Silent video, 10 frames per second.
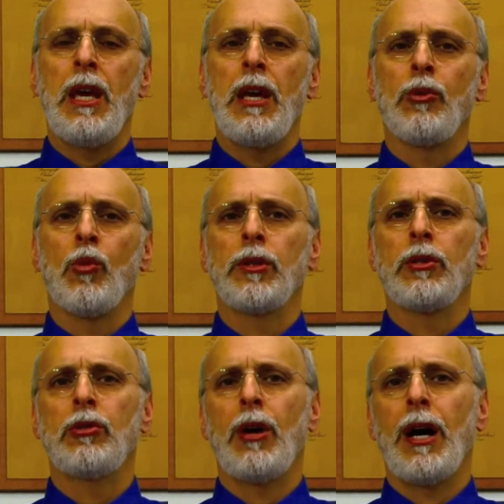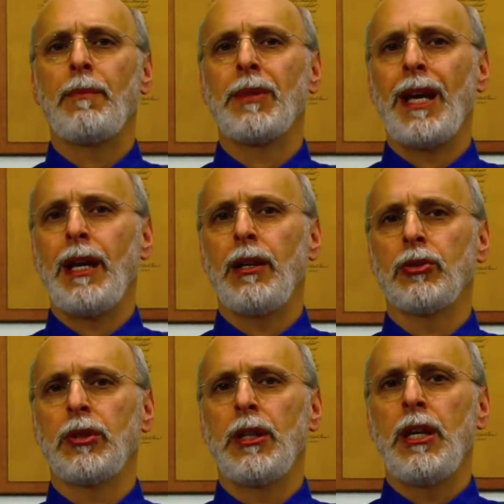In order to opt
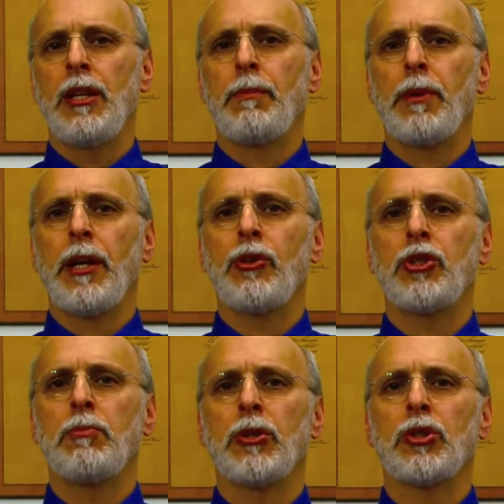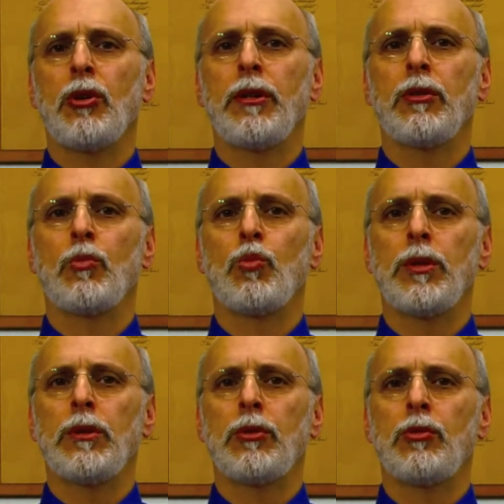out, the parents must sign a
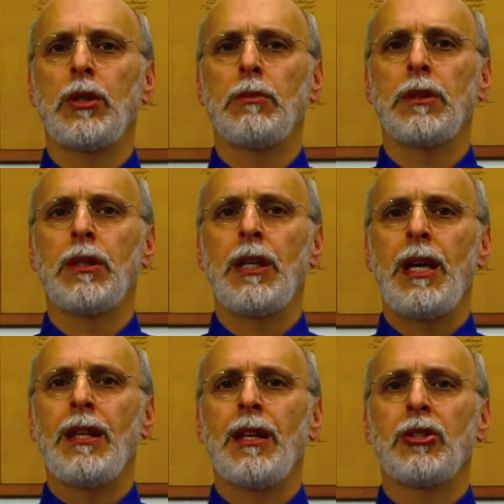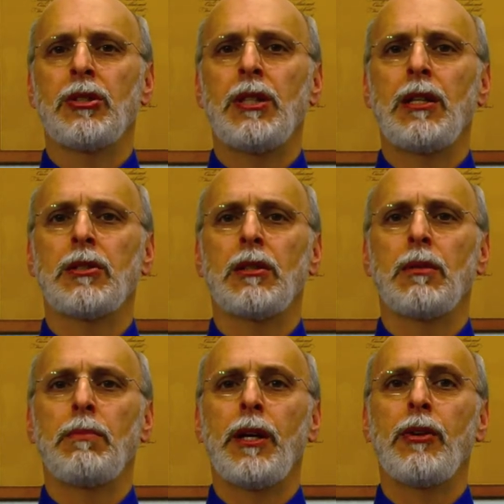written agreement that states that the
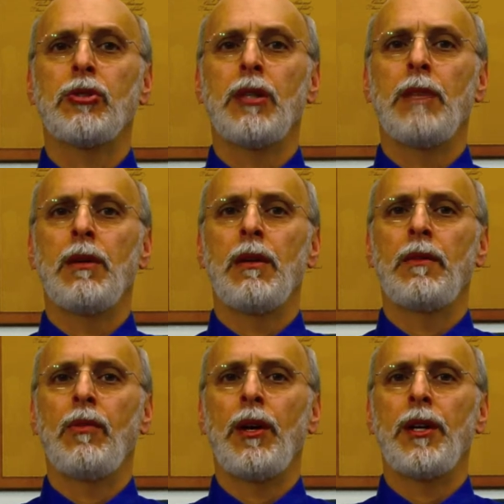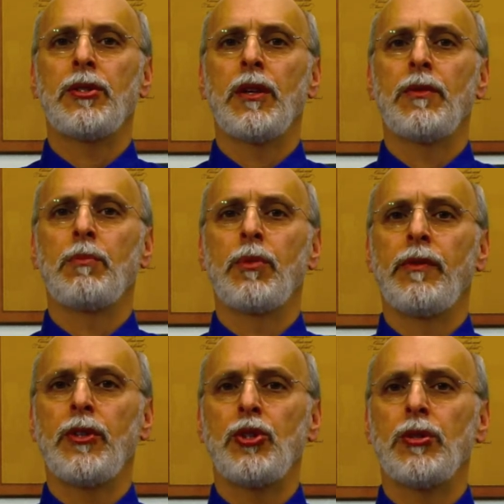parents have been advised of the
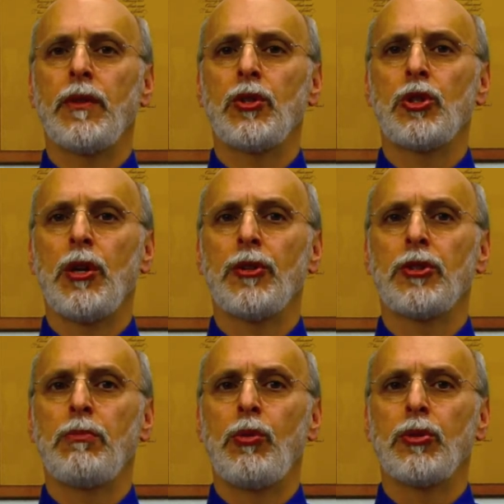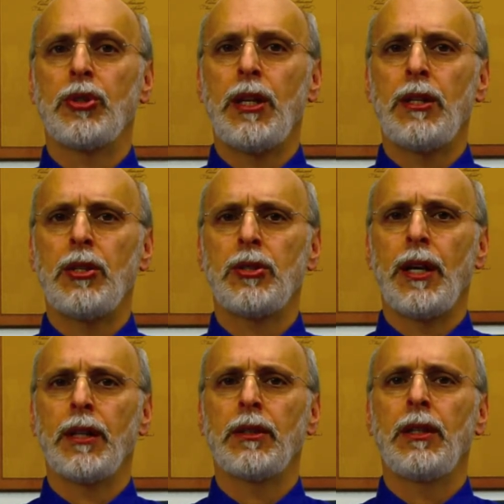provisions of the Child Support Standards
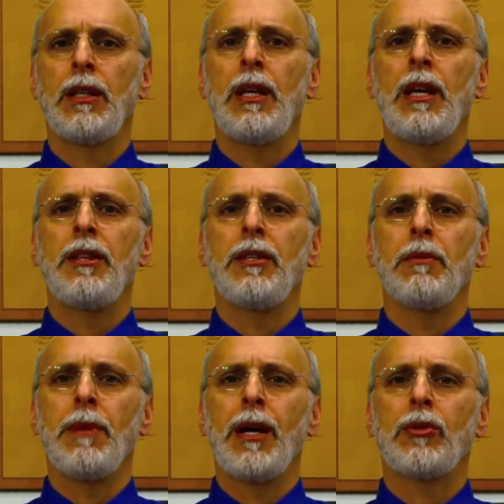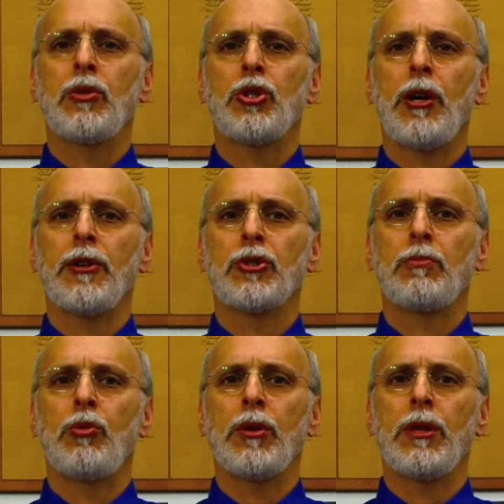Act, the amount of child
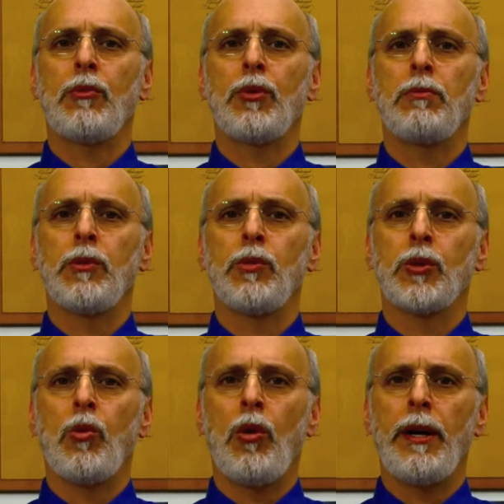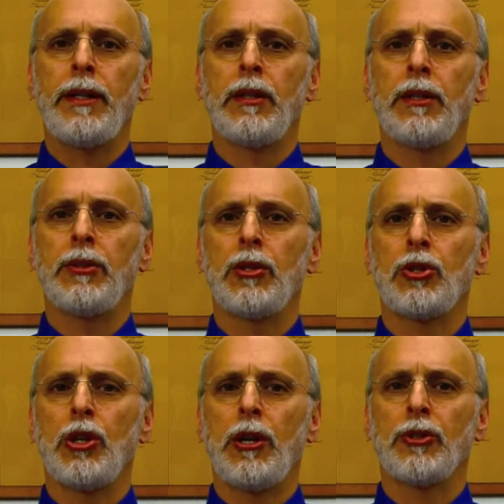support that would be required under the
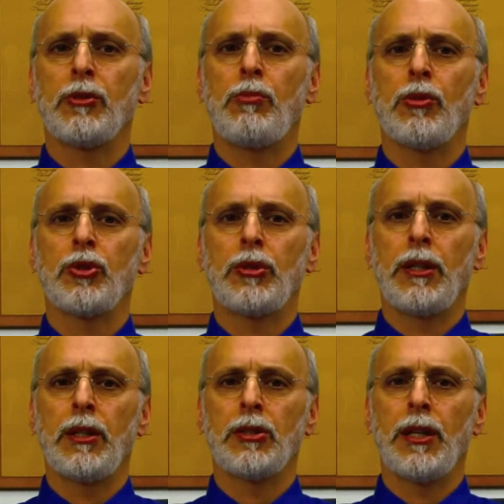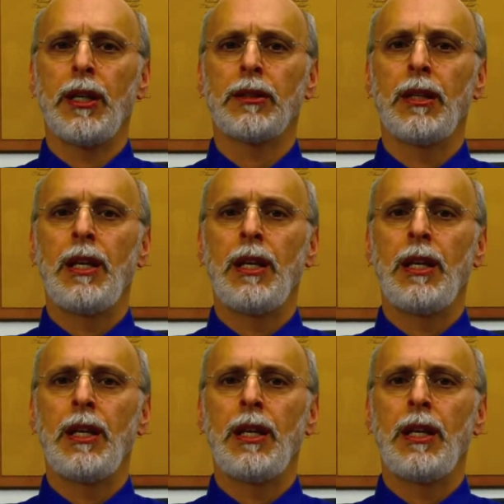Child Support Standards Act,